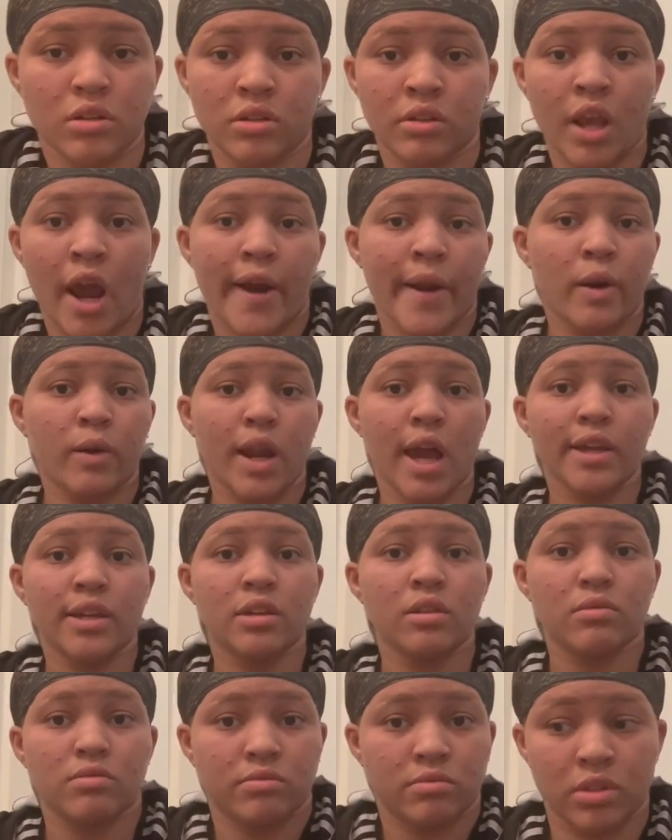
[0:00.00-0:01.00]
Y'all don't like
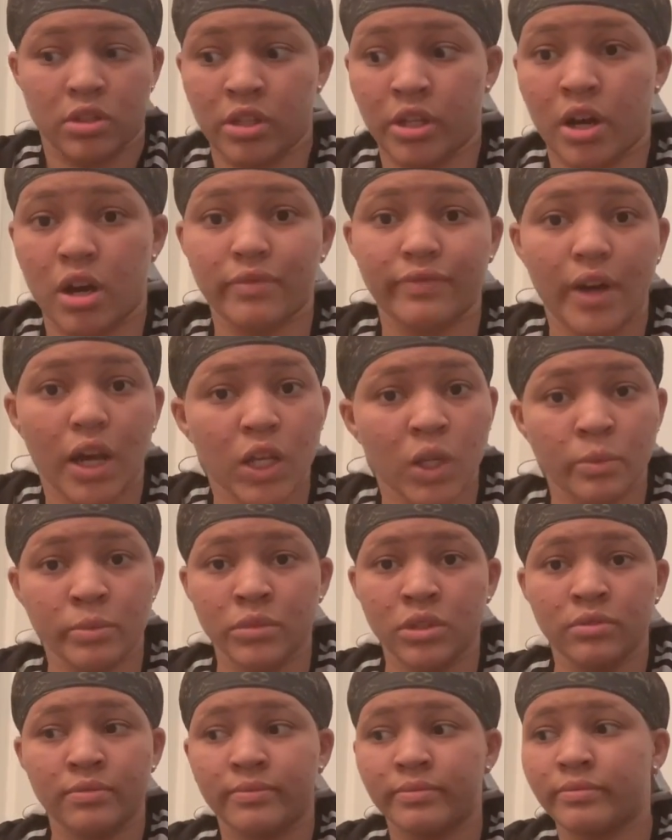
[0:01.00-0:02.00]
it, they don't follow
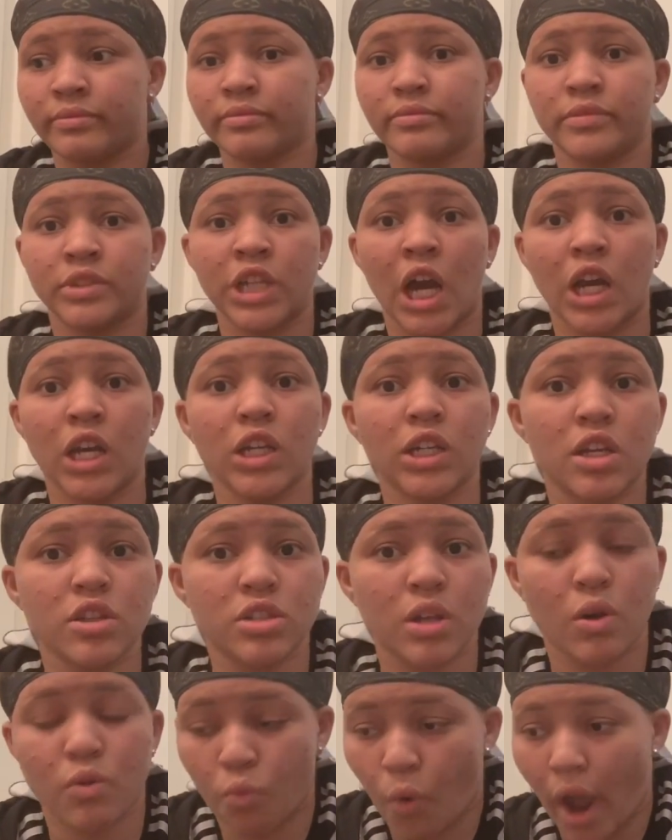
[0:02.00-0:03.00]
me. Y'all looking
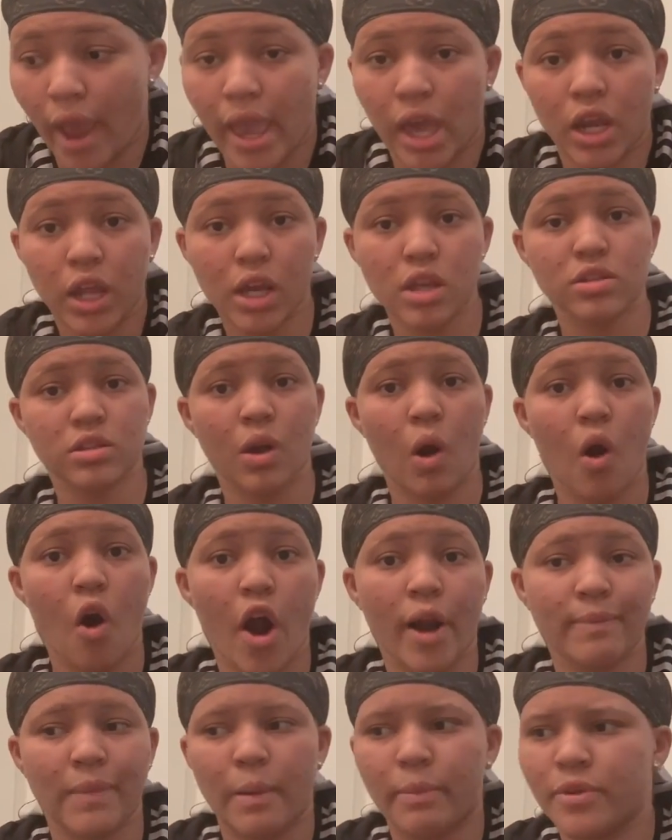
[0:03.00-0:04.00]
so why y'all looking so
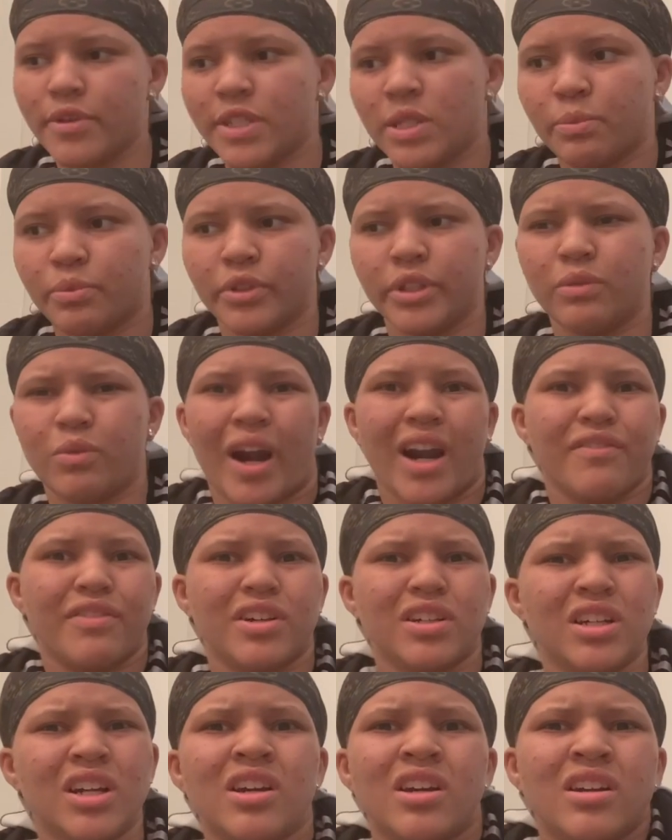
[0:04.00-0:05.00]
hard at my pussy print? Why
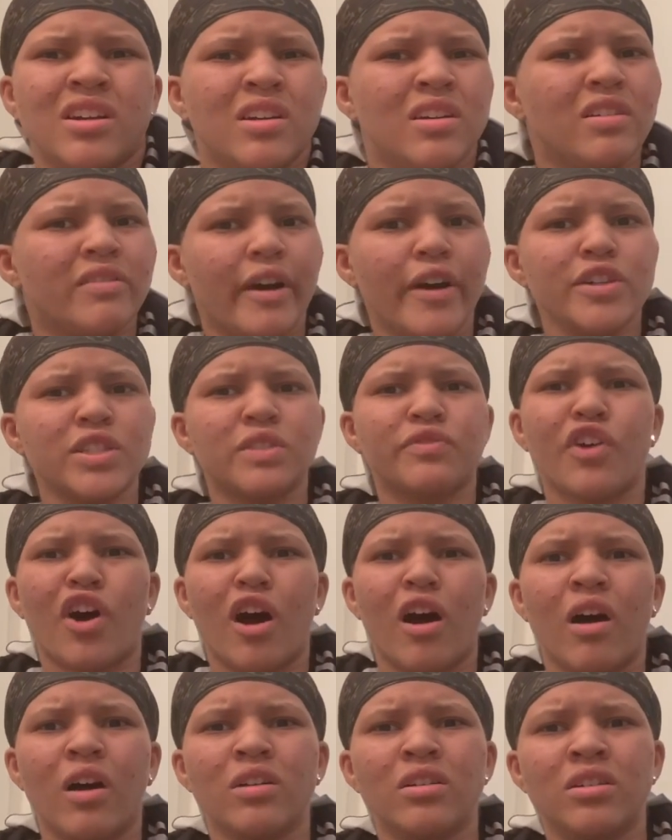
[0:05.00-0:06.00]
the first of
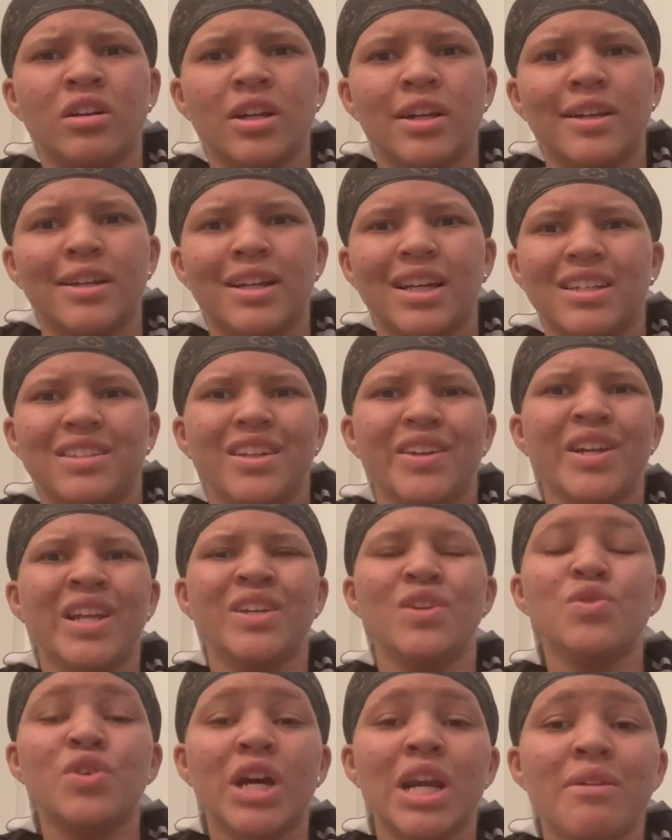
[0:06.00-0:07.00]
all, you
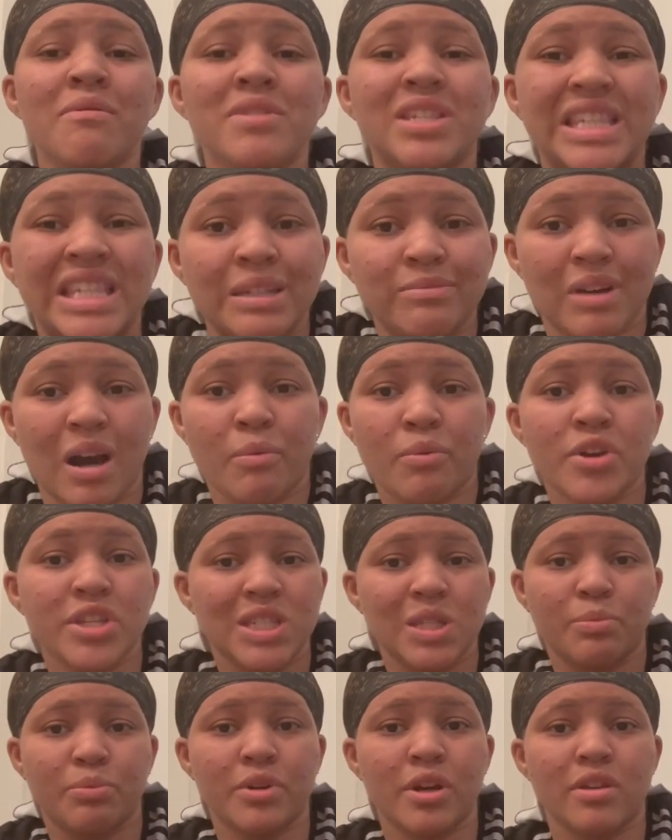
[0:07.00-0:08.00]
you couldn't even see my
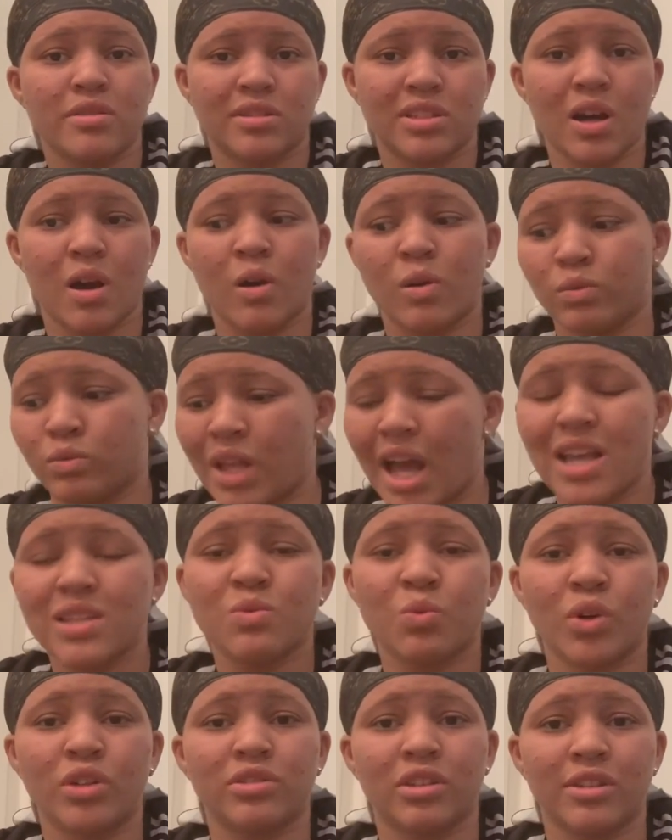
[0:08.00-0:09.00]
pussy print, so
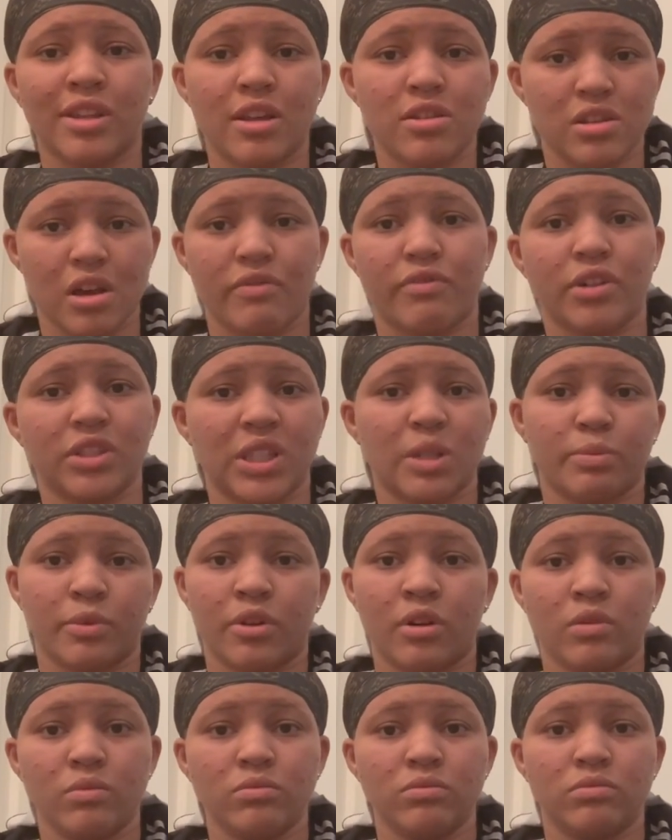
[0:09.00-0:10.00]
that's one thing that y'all fucked up
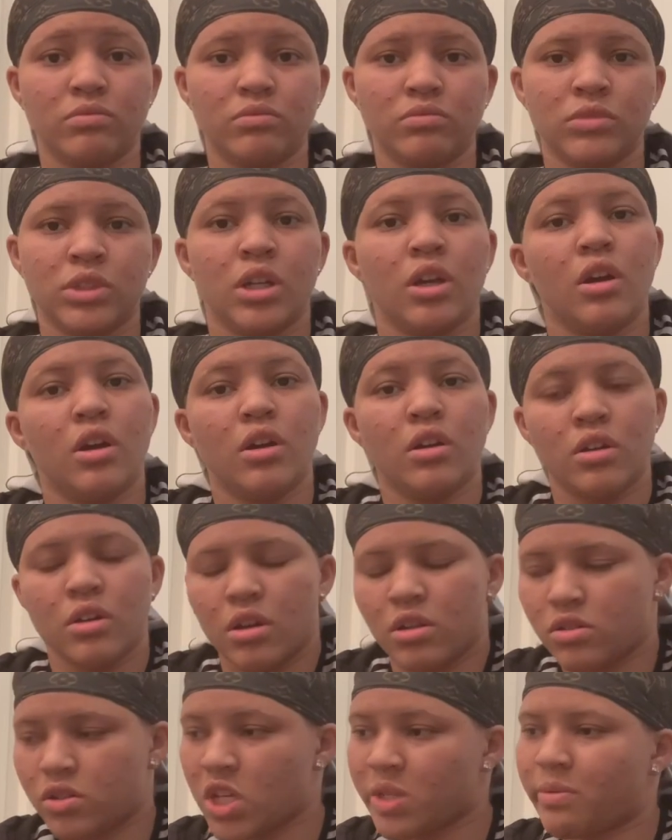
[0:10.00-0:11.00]
on.
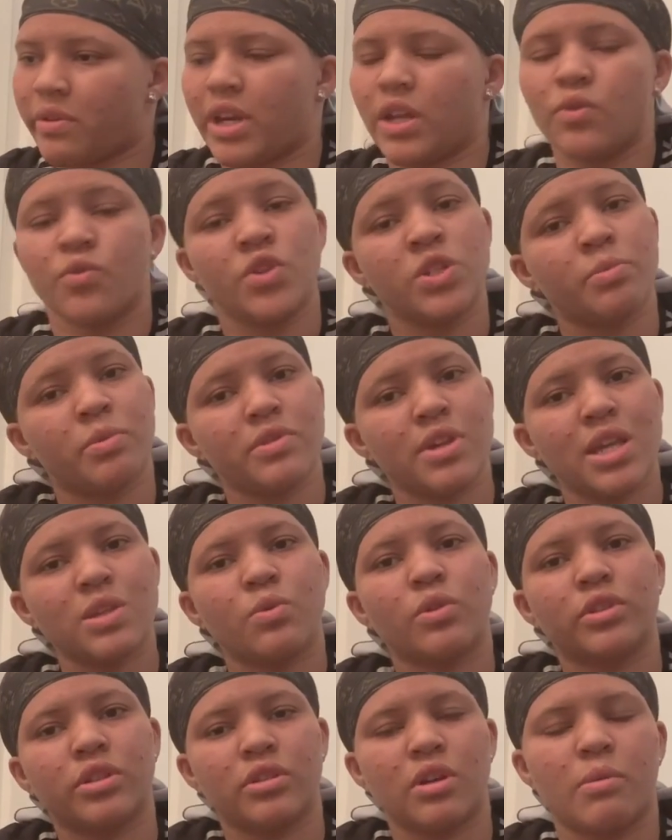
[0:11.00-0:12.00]
Excuse my language, but that's
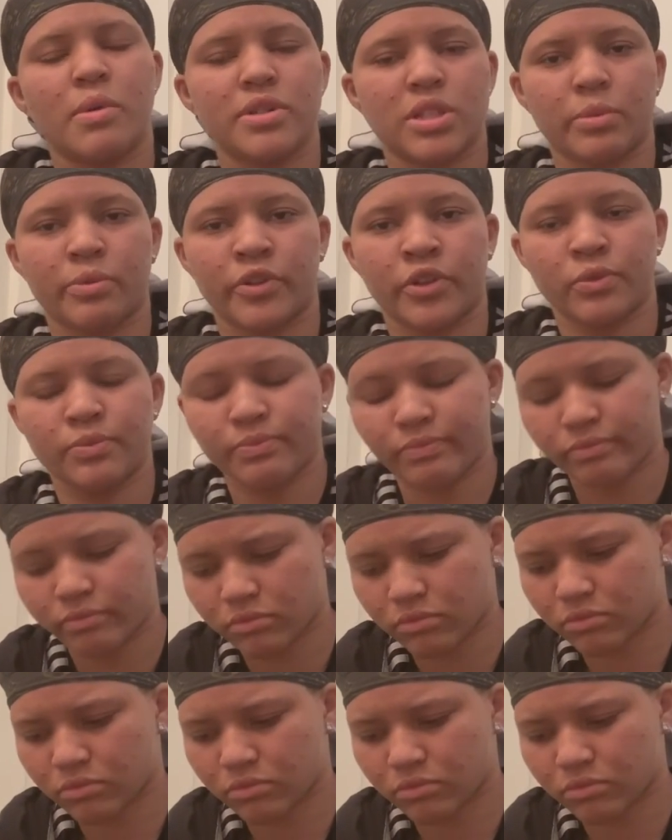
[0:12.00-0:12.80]
one thing y'all messed up on.